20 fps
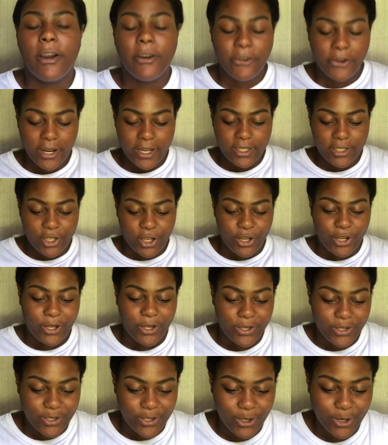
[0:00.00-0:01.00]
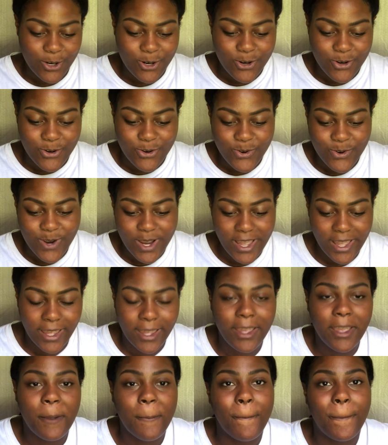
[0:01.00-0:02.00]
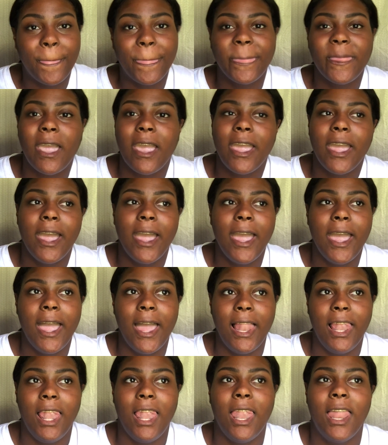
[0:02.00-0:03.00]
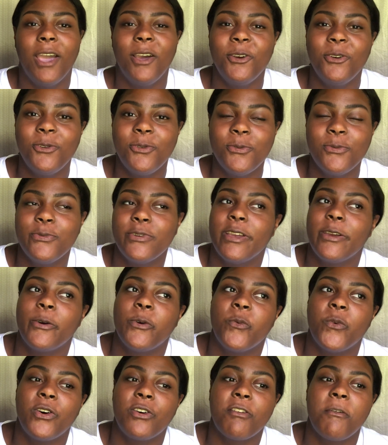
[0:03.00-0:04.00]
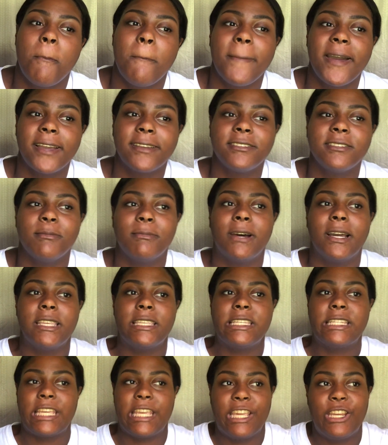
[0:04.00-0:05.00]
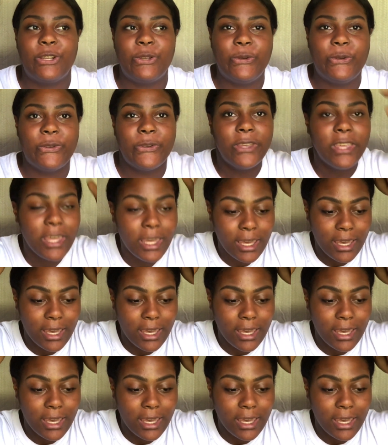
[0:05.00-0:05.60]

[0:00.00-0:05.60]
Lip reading: Alright, y'all, so hello and welcome back to my channel.